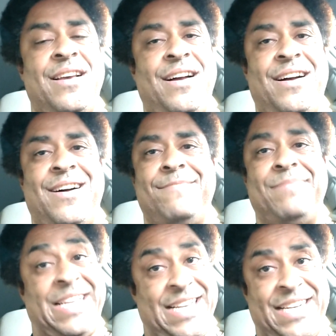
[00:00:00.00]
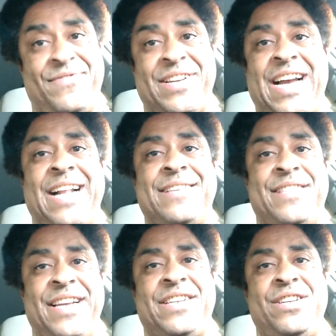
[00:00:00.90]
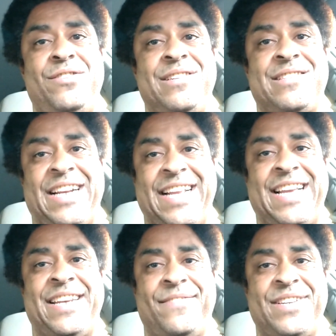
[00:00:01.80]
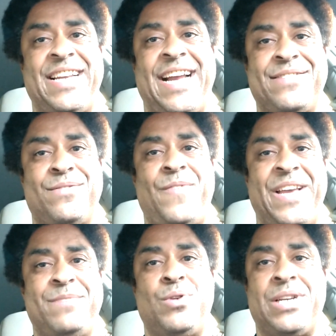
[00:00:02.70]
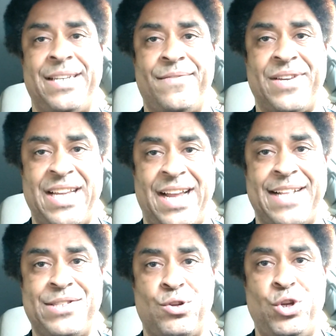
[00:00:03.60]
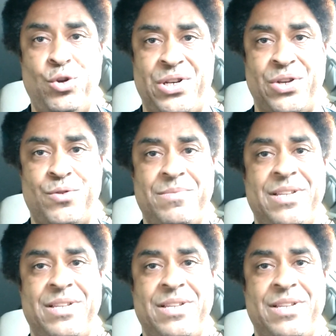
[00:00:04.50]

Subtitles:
they got different kinds there too, just like they got different kinds on Facebook and different kinds on YouTube.